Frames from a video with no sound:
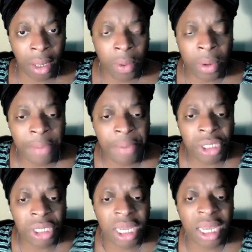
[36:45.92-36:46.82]
When you
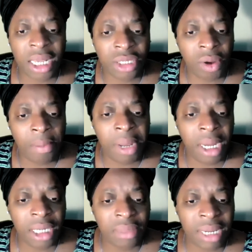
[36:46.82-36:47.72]
put your kids on
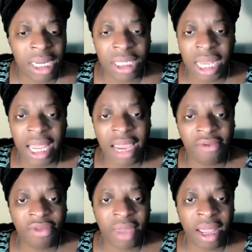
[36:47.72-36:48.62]
punishment, you take
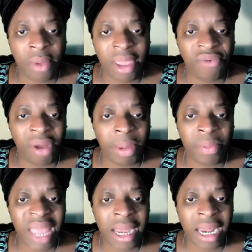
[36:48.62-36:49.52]
everything away from
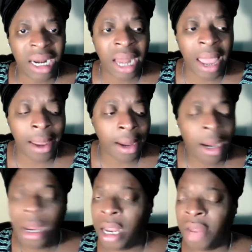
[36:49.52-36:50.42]
them that they like.
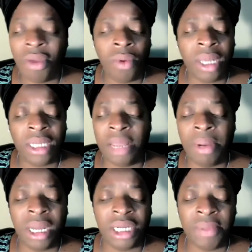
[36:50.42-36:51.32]
And then once their
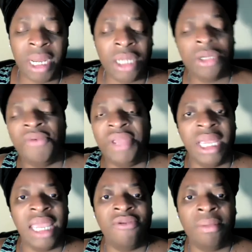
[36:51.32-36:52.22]
punishment is over,
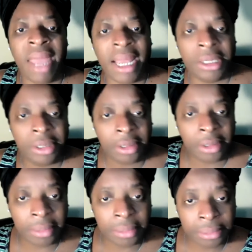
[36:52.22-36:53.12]
you give it back to them.